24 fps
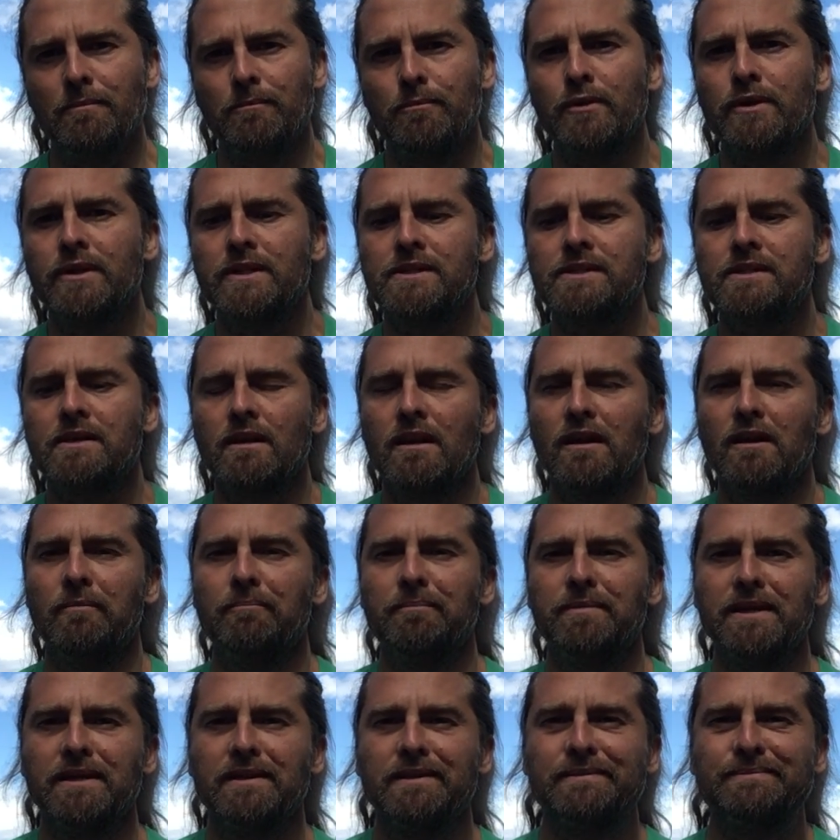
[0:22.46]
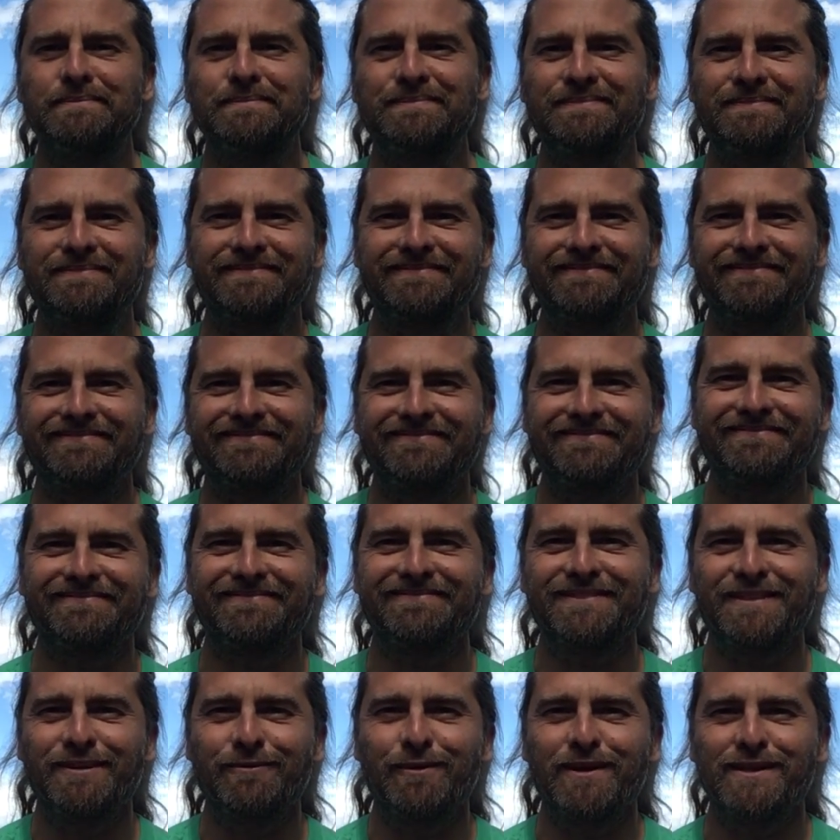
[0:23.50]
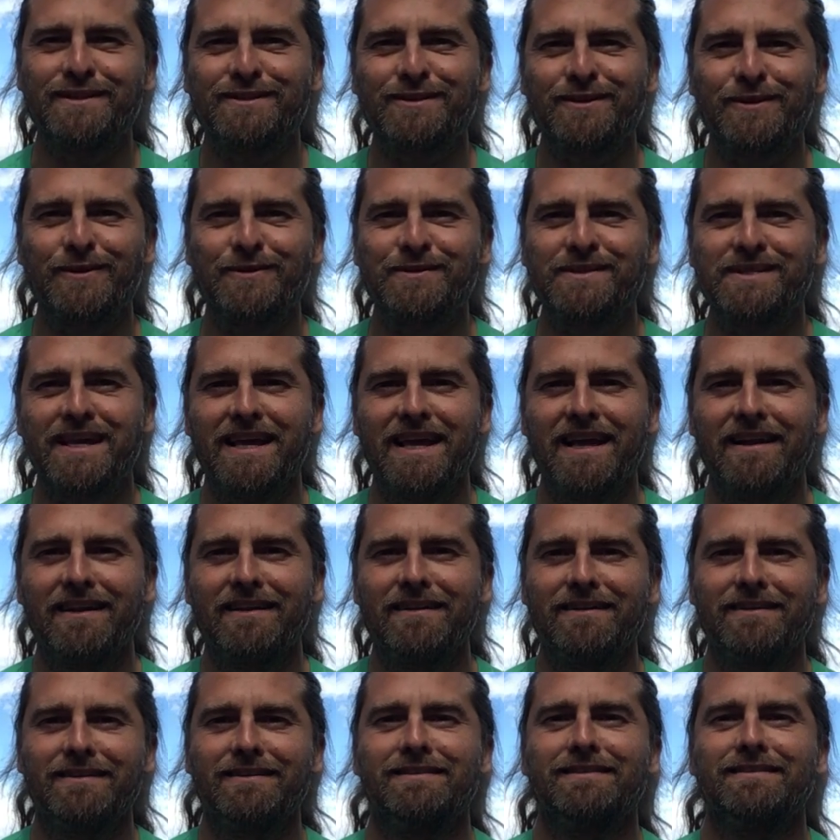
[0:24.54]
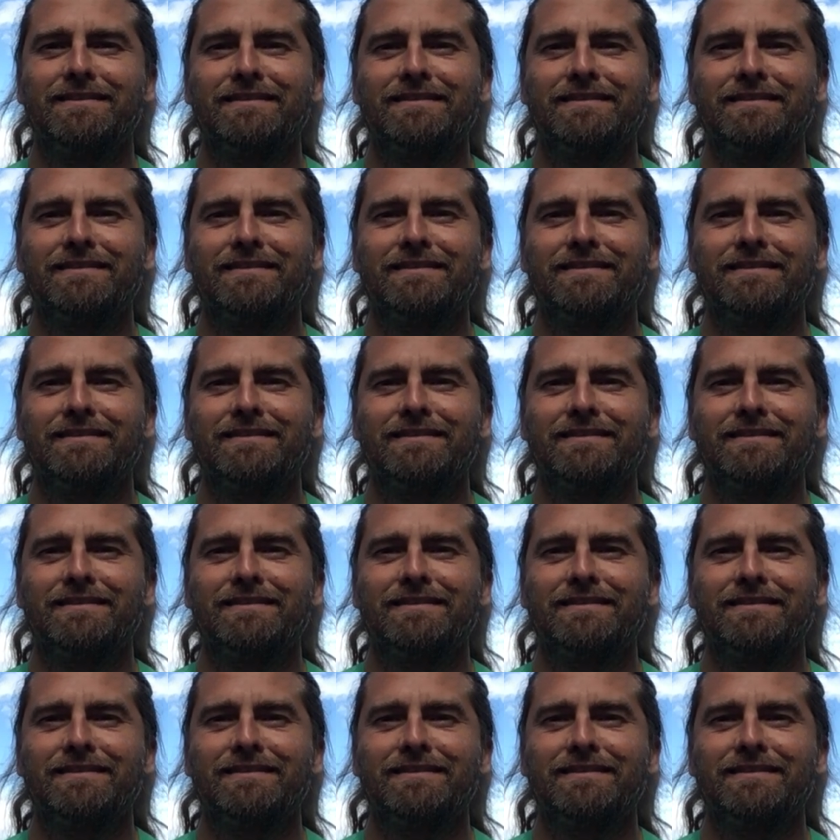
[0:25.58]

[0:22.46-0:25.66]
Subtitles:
British Columbia, West Coast, Canada.